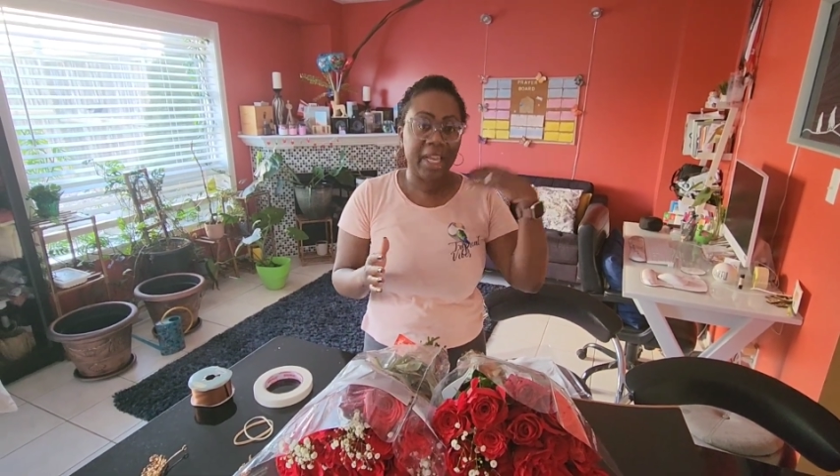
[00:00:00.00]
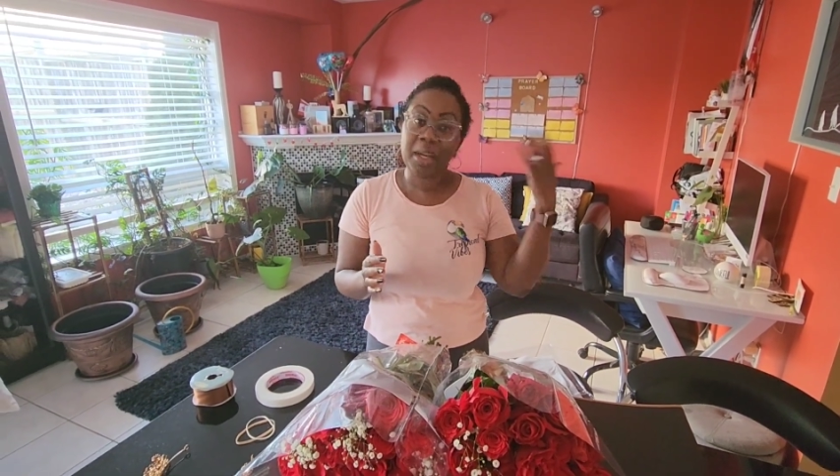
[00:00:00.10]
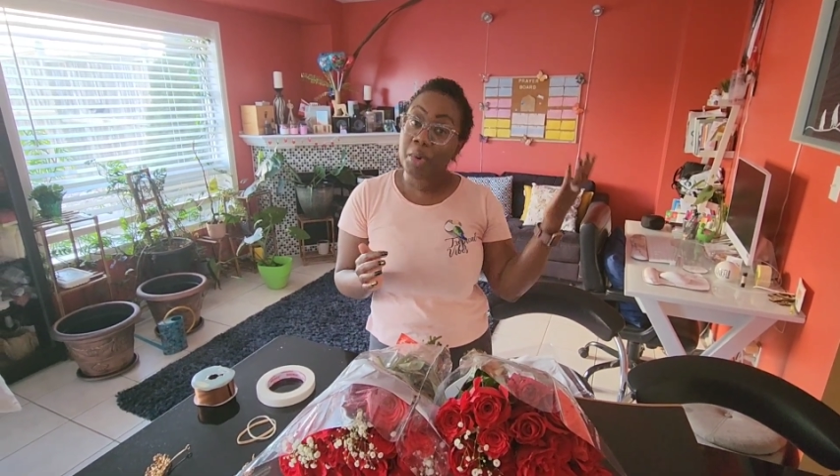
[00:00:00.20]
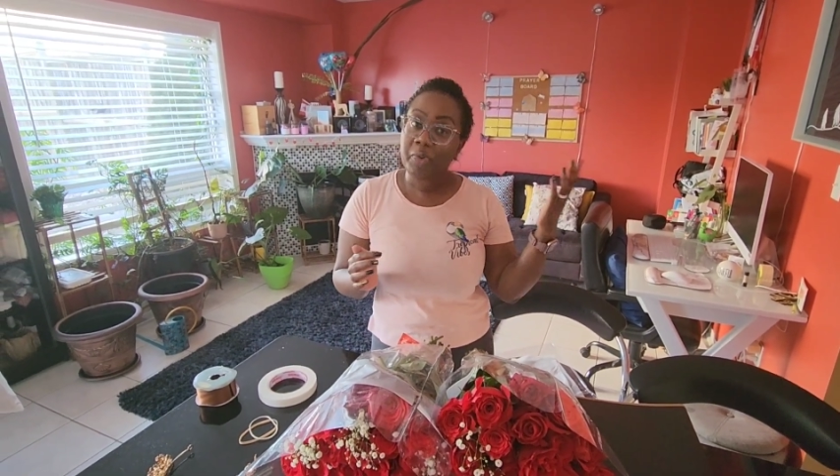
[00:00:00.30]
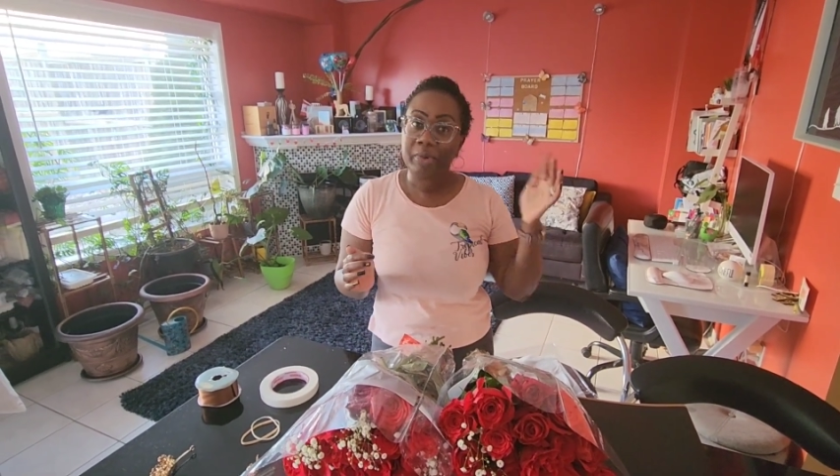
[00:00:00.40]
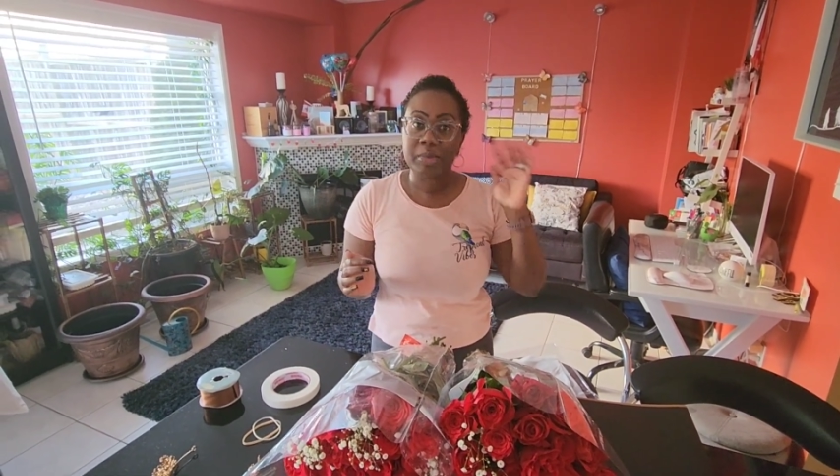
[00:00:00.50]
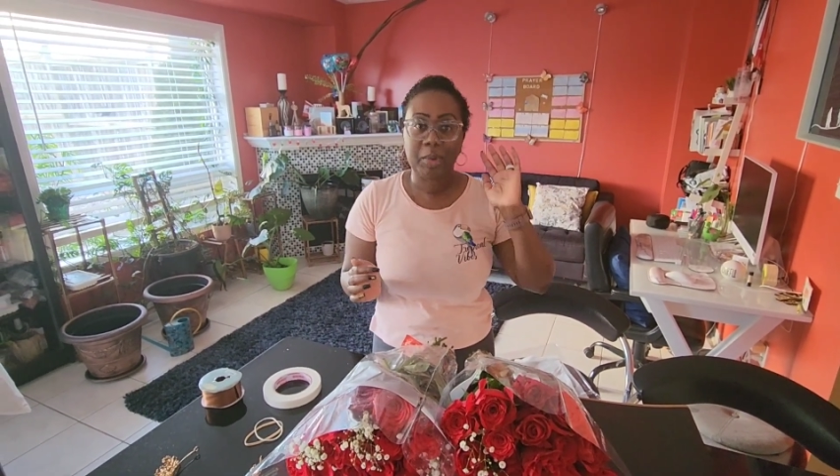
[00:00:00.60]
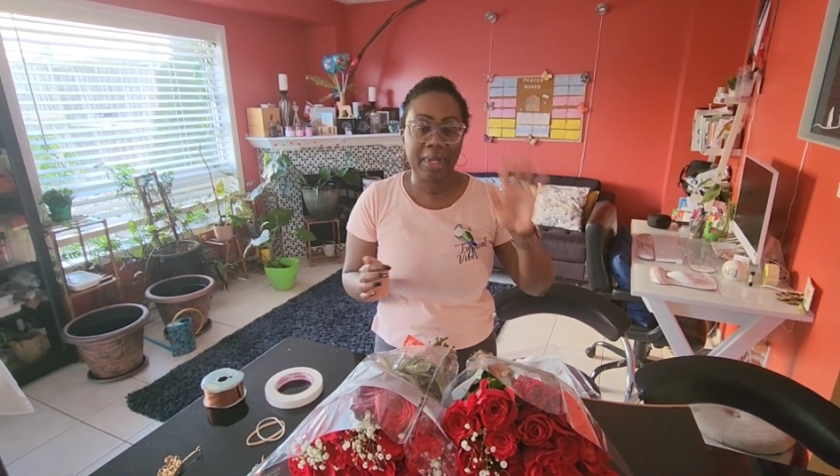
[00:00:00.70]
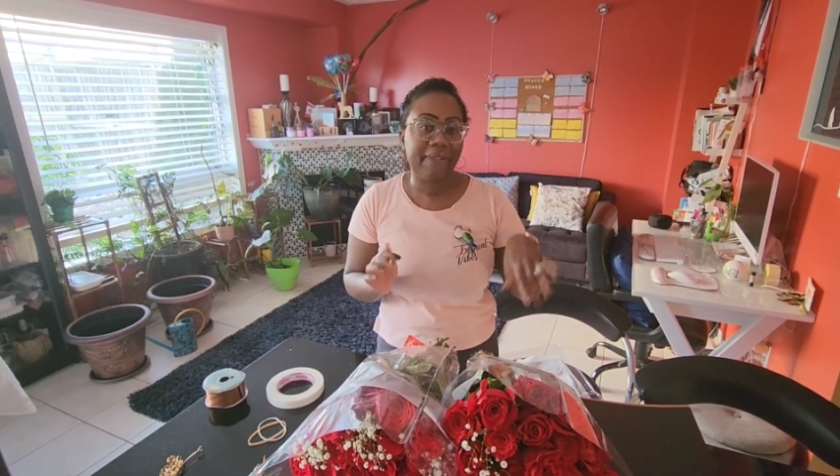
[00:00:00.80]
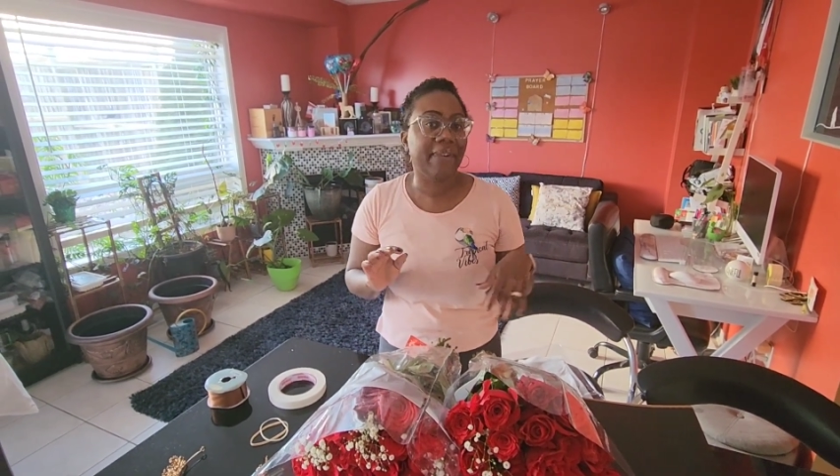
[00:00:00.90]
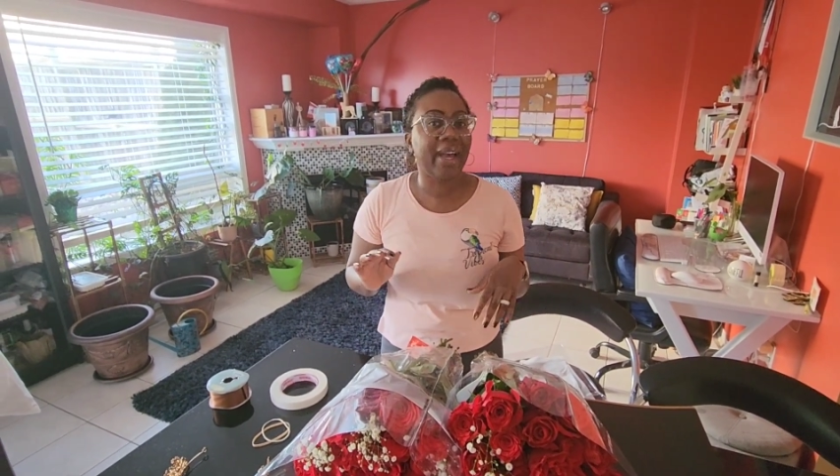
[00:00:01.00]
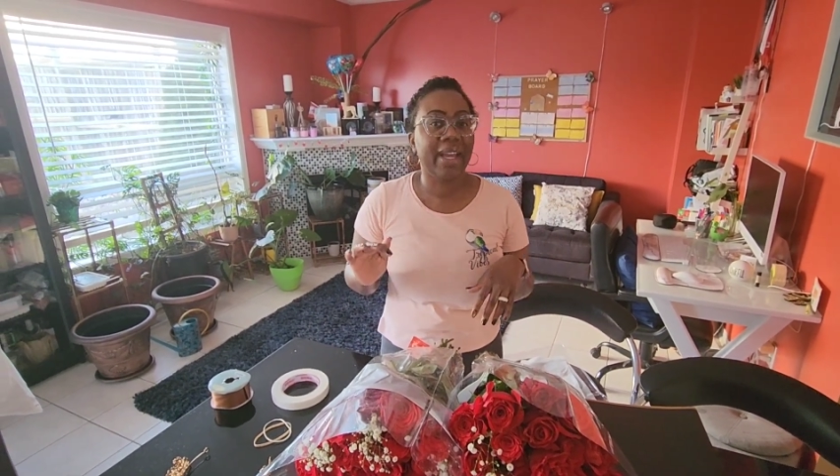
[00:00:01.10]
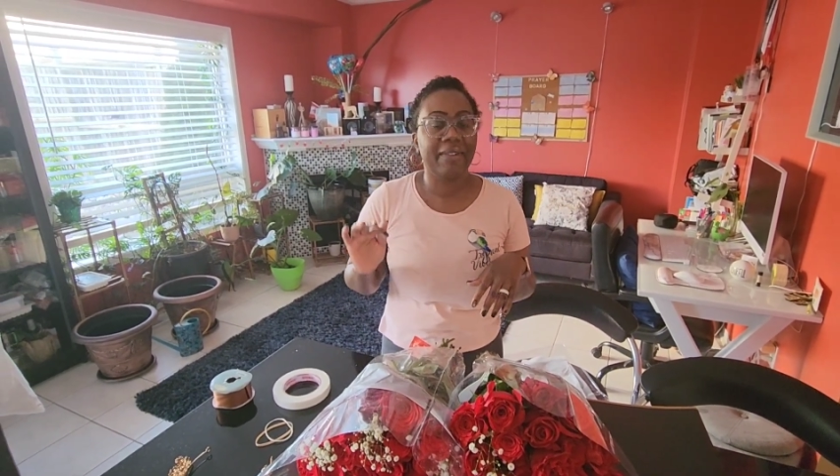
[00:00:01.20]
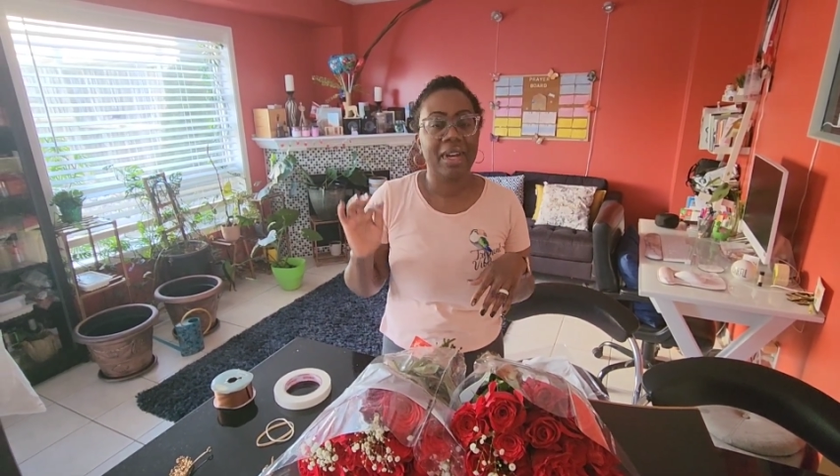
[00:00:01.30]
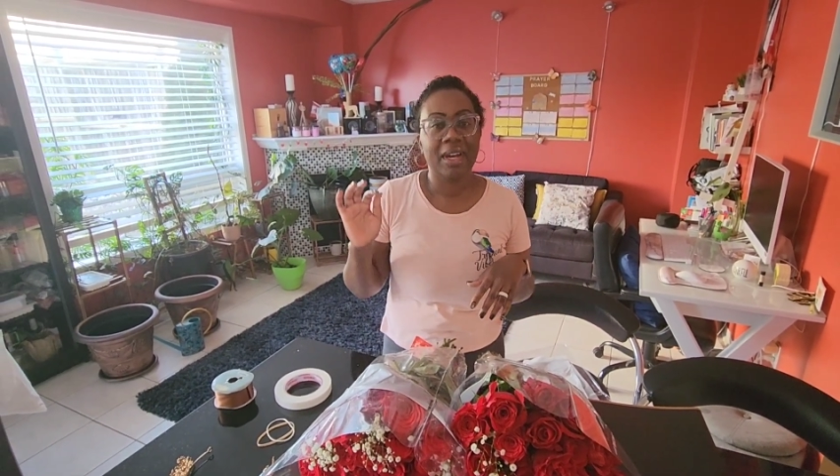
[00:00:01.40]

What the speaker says: anywhere from 25